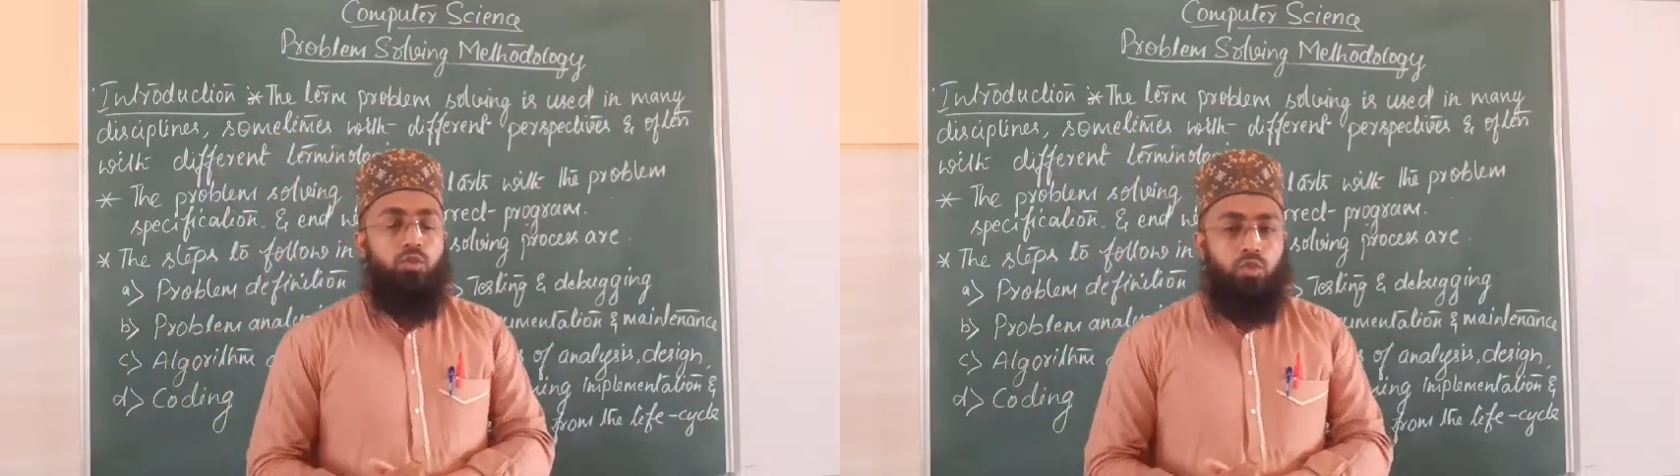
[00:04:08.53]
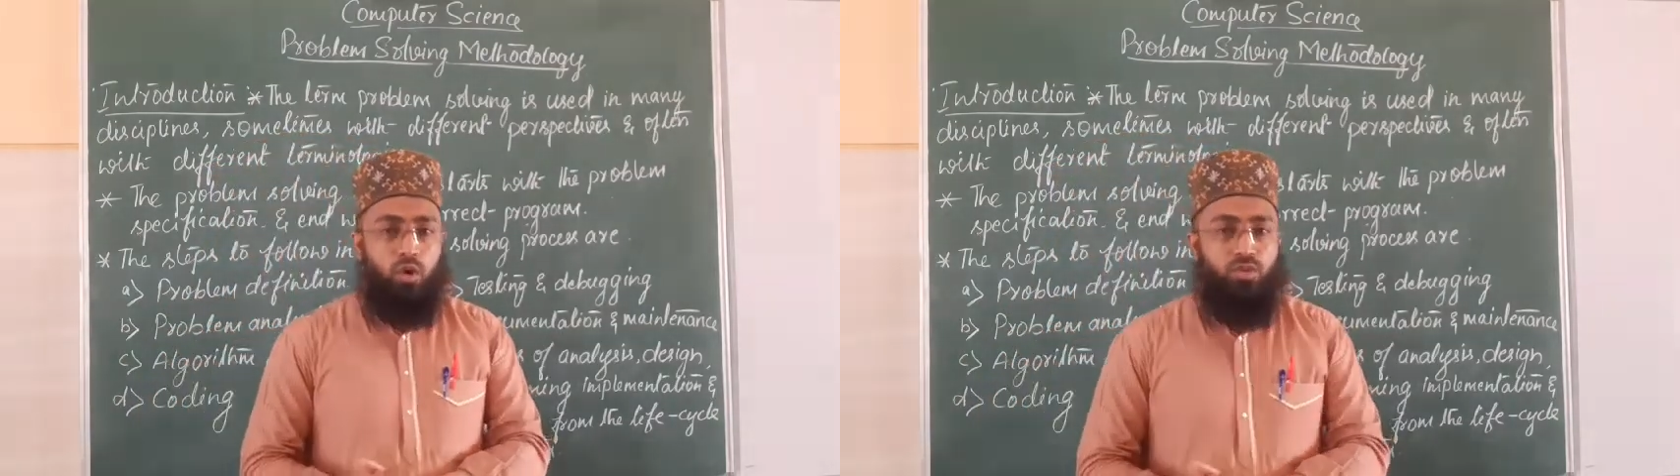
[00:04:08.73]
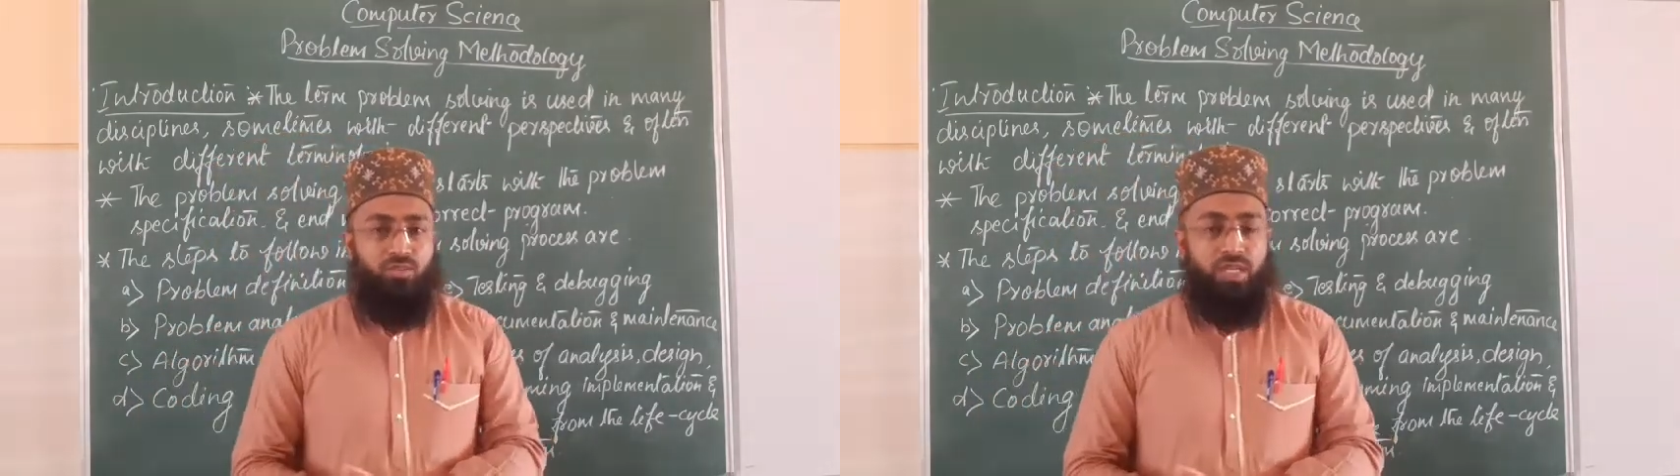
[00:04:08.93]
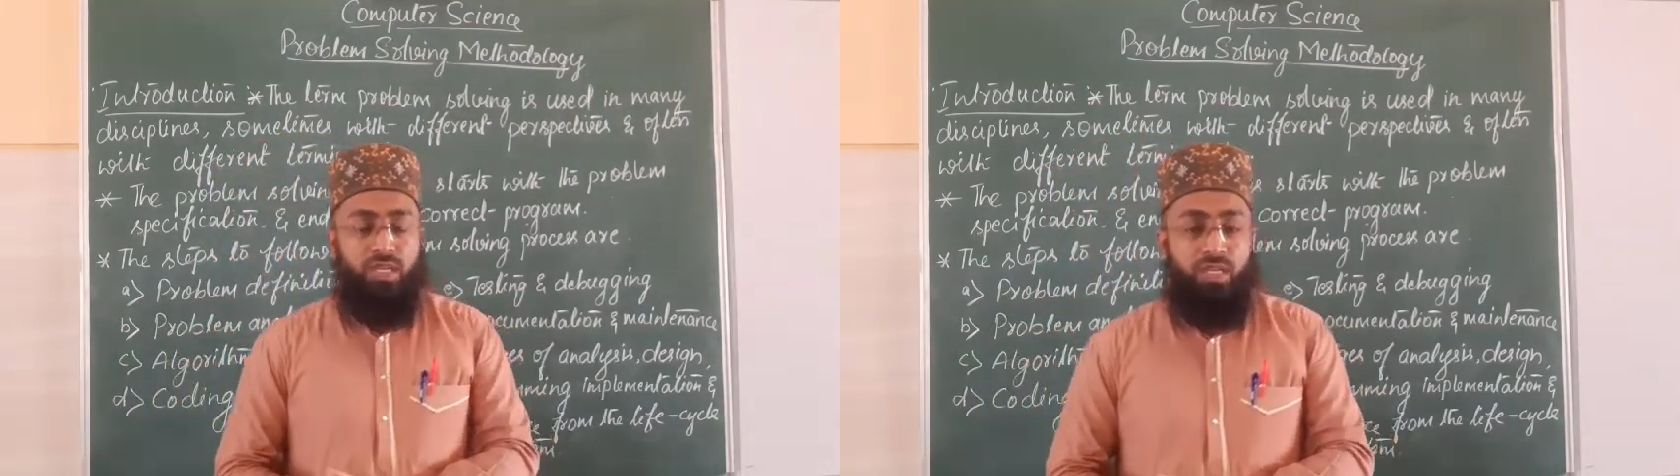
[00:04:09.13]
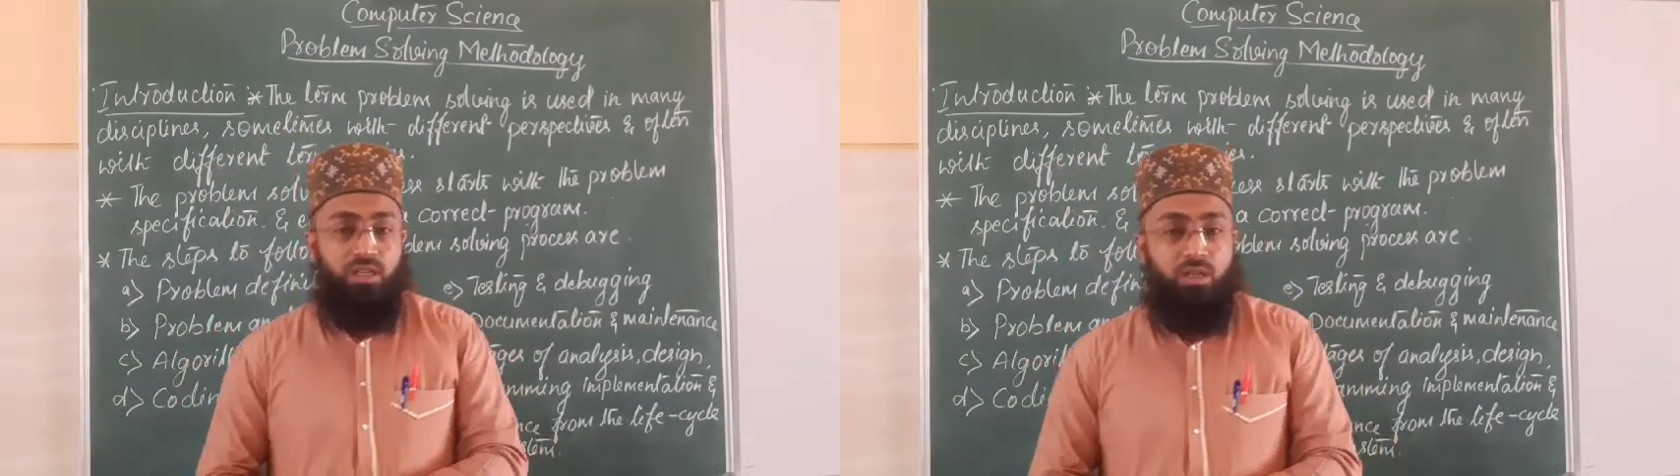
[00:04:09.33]

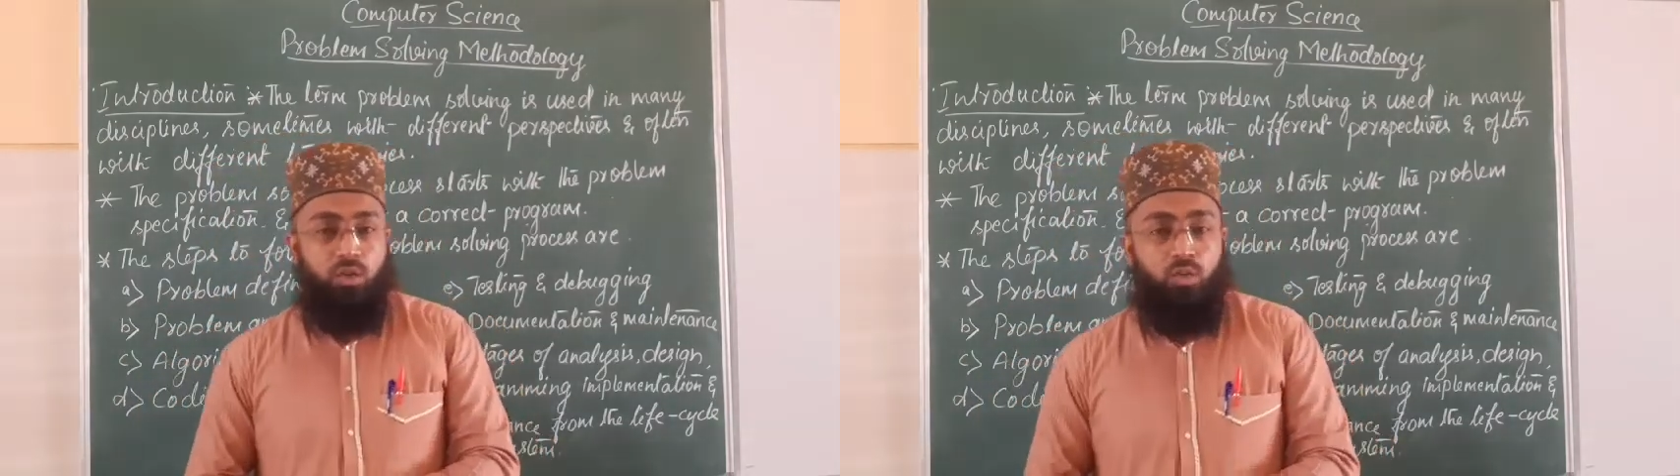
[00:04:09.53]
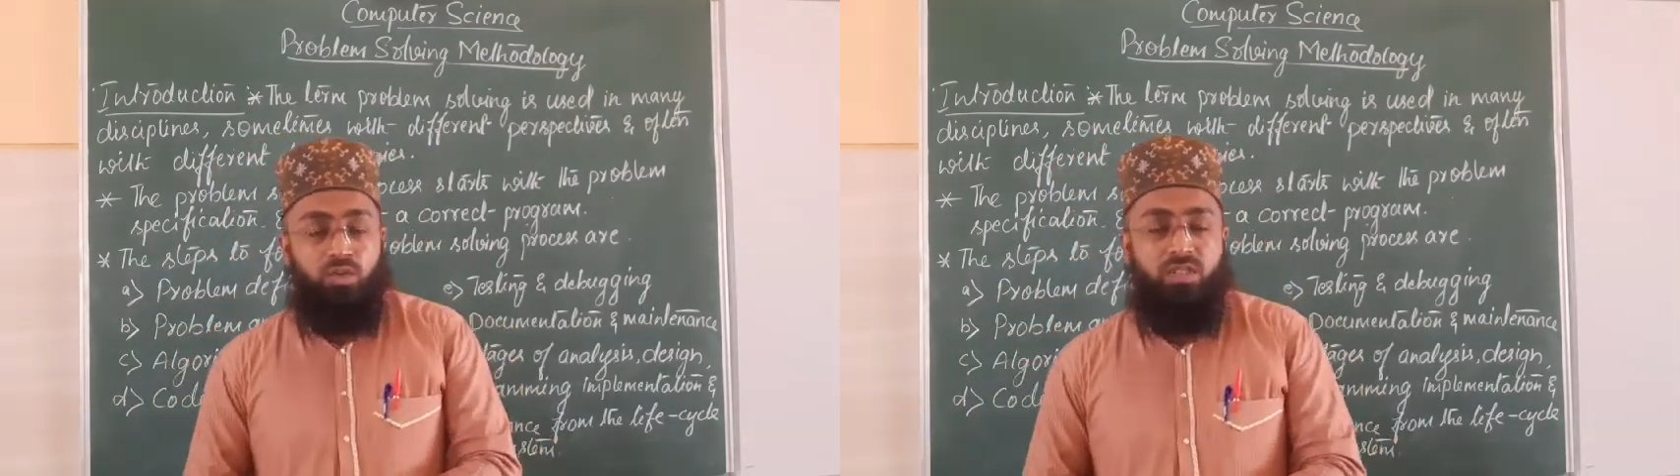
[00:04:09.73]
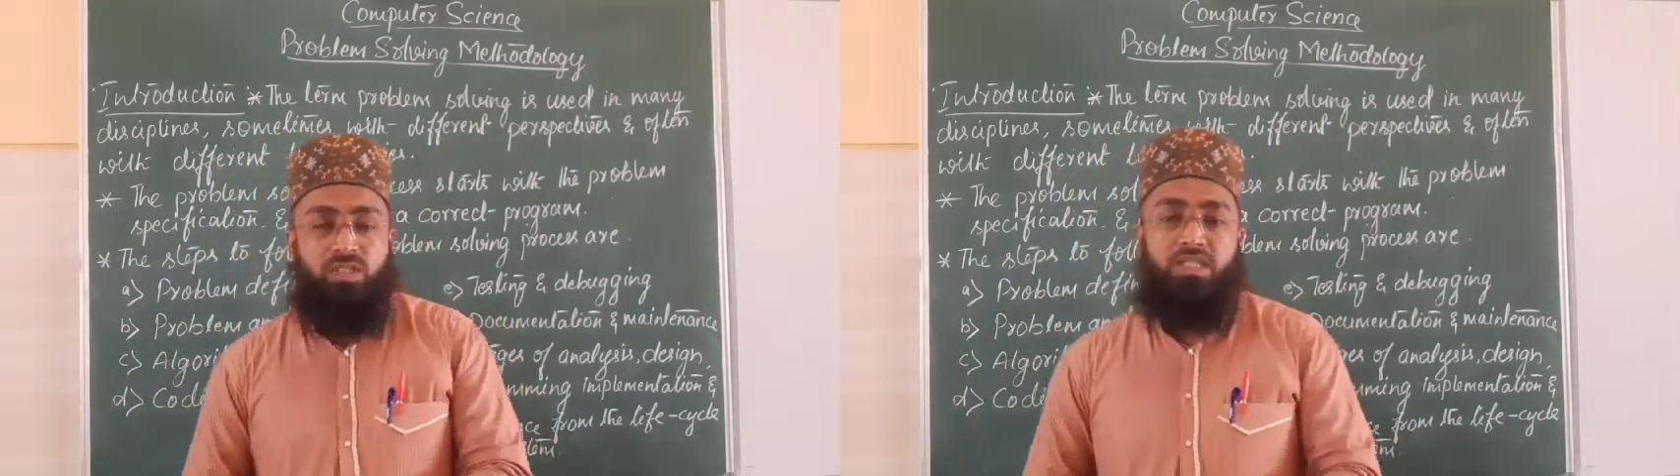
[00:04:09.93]
solving includes